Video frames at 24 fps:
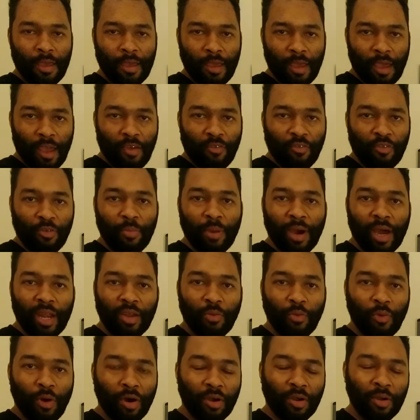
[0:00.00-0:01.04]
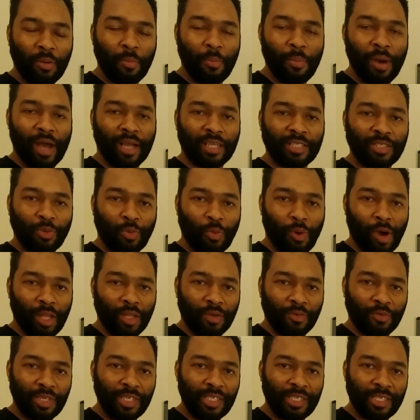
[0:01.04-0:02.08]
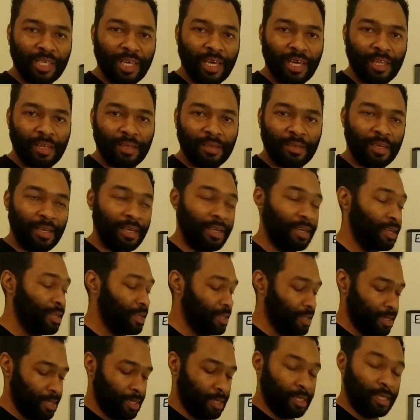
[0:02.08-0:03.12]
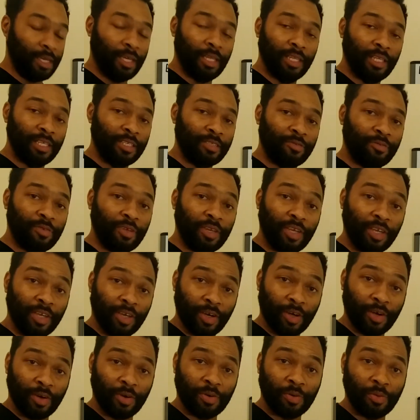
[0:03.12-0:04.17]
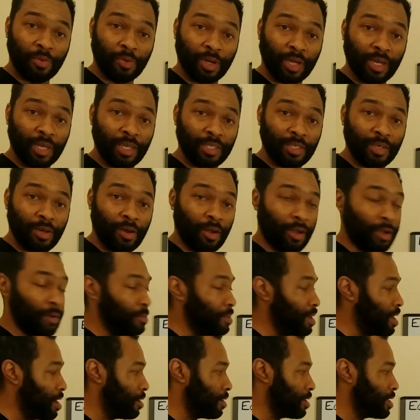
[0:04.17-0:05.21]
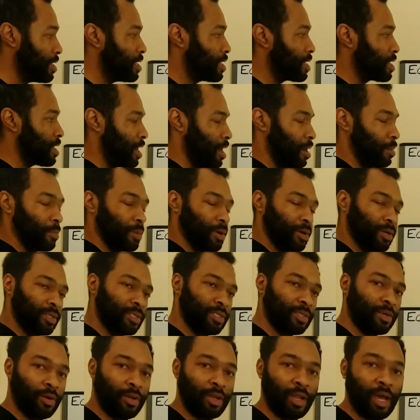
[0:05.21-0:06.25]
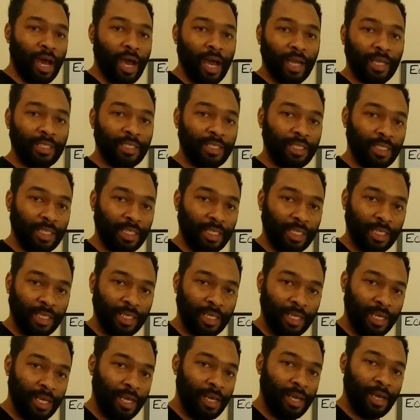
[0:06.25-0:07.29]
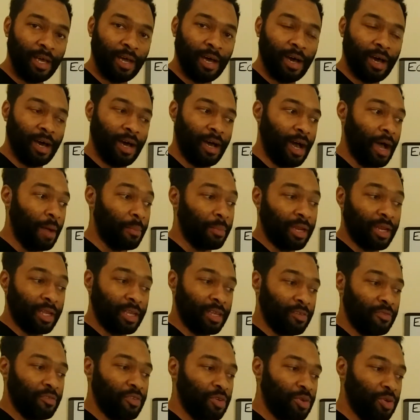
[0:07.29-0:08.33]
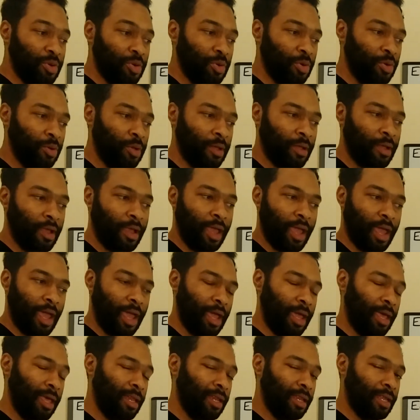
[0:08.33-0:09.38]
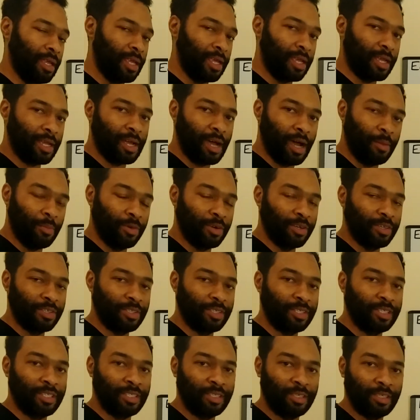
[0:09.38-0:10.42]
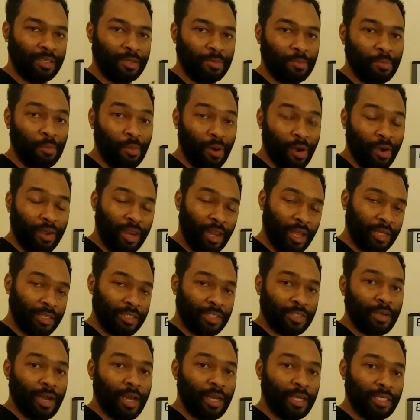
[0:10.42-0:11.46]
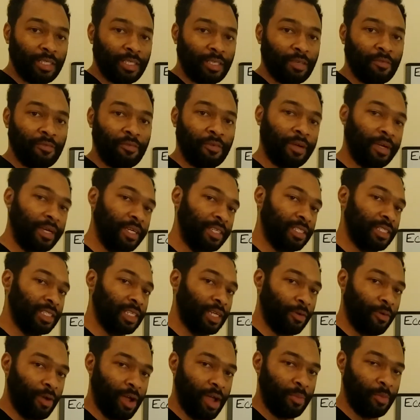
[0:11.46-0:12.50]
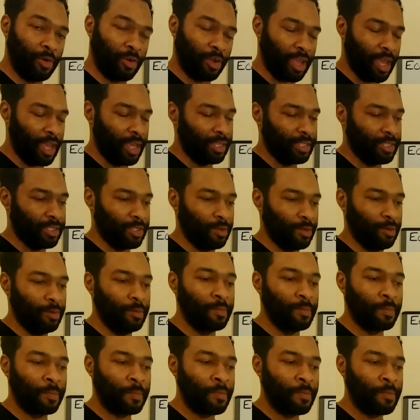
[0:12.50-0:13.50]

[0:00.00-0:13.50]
Hey everybody, welcome back to Wallet Reset. In this video, we're going to talk about e-commerce on IG. I'm going to give you an e-commerce marketing strategy for Instagram, okay? So